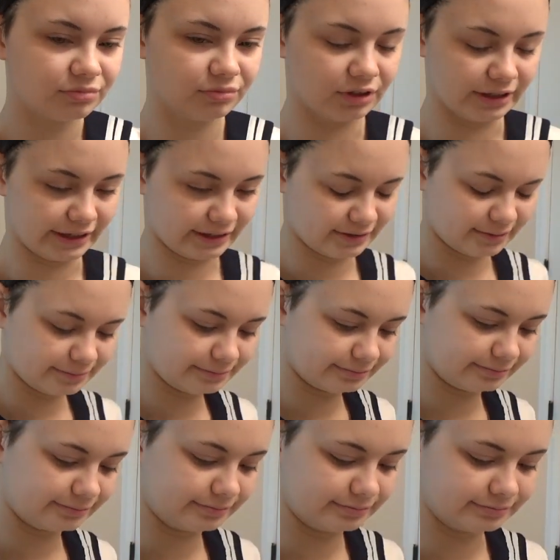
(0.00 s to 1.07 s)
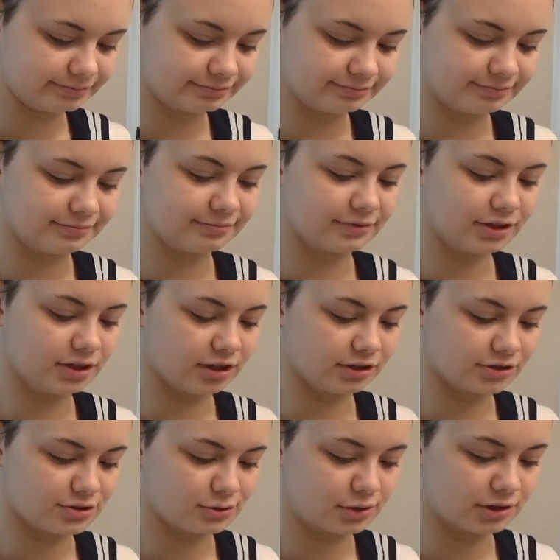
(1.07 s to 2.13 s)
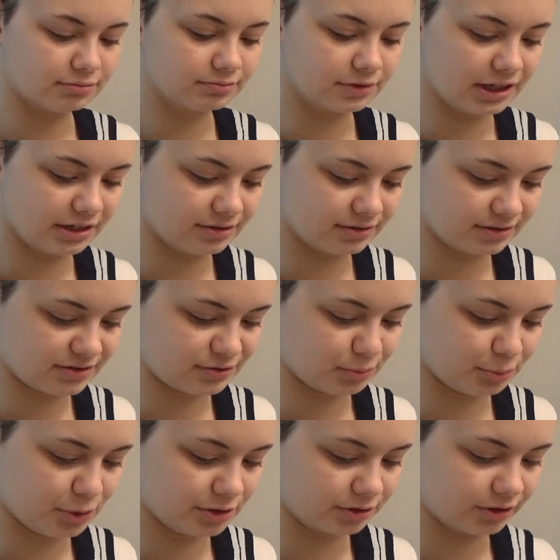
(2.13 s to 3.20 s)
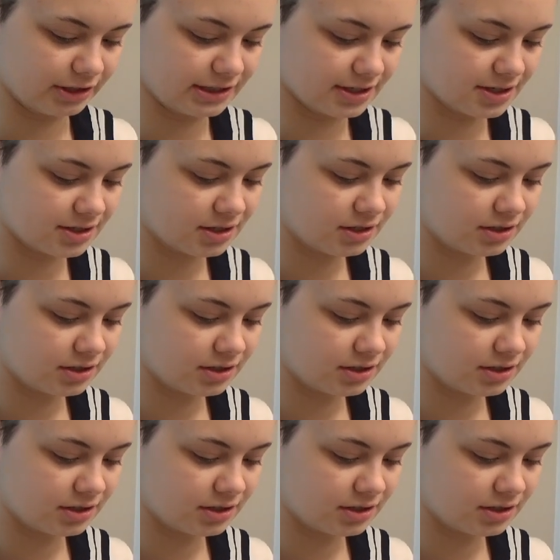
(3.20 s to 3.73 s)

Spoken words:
from, like, the dollar store. No, it's from Walgreens.